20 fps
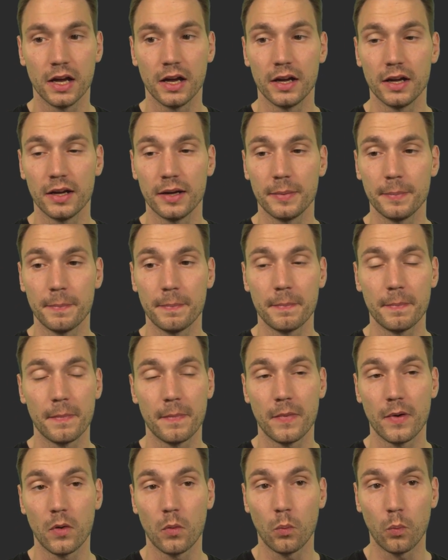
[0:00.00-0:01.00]

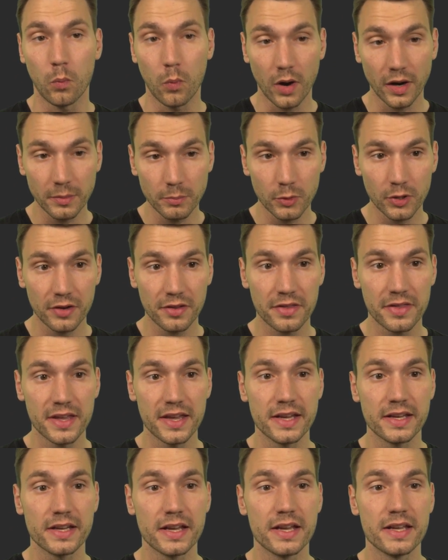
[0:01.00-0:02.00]
One more
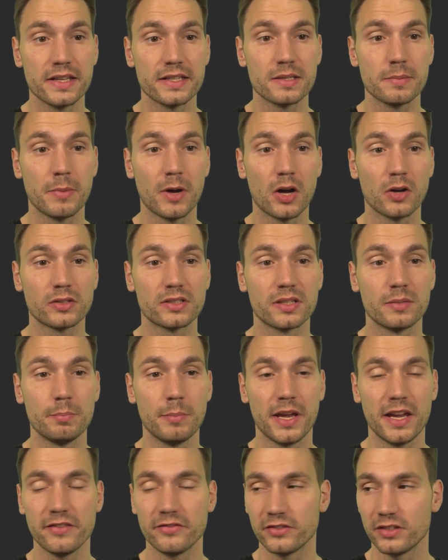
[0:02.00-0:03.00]
thing is about
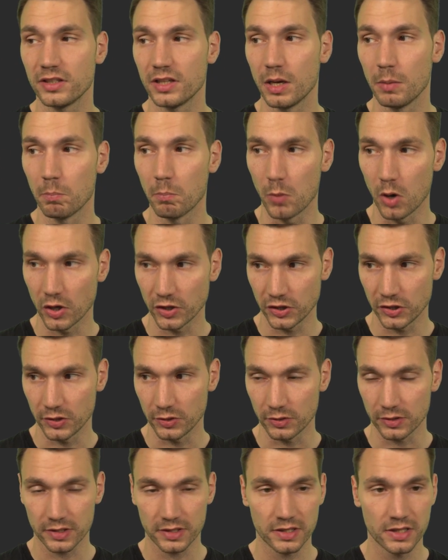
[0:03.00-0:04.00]
Maven
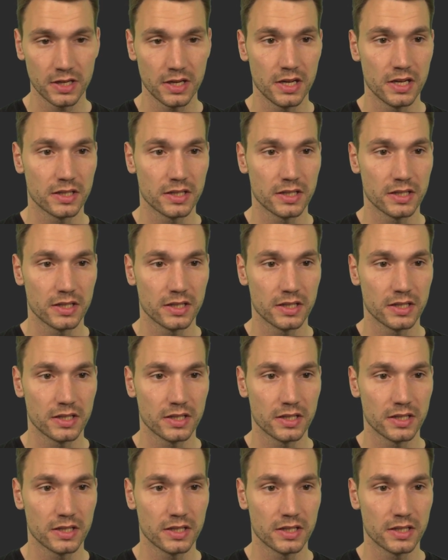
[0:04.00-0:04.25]
modules.